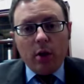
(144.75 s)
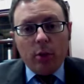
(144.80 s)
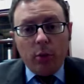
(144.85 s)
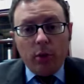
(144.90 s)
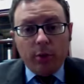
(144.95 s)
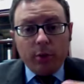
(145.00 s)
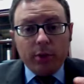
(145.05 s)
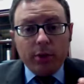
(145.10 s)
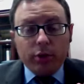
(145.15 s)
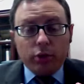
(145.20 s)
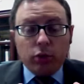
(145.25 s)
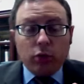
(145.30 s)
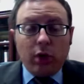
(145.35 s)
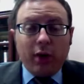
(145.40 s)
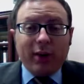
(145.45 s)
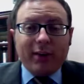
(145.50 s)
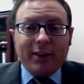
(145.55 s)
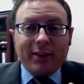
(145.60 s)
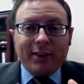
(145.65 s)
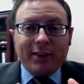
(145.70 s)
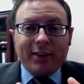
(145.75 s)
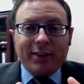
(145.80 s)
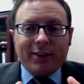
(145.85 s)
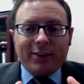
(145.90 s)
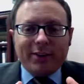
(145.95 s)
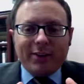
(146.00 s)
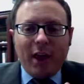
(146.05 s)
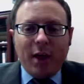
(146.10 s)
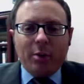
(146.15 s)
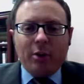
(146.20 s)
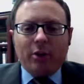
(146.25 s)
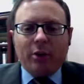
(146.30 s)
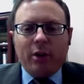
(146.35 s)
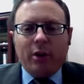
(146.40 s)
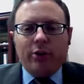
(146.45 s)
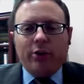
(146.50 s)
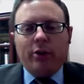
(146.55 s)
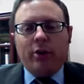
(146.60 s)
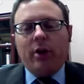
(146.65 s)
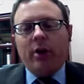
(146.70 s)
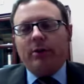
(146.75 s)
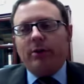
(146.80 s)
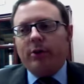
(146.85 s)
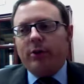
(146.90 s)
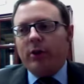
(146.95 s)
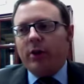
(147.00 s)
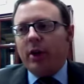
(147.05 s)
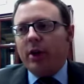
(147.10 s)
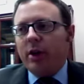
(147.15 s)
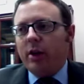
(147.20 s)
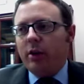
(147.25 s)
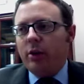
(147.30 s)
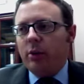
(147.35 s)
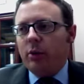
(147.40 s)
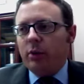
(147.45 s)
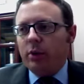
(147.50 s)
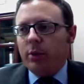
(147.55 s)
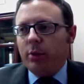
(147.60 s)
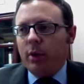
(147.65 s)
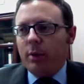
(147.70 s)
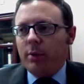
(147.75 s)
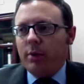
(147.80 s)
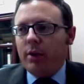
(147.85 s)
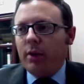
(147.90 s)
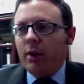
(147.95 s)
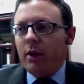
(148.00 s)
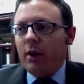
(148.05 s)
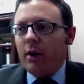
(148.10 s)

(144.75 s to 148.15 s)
we've been trying to sabotage their efforts at getting a nuclear weapon.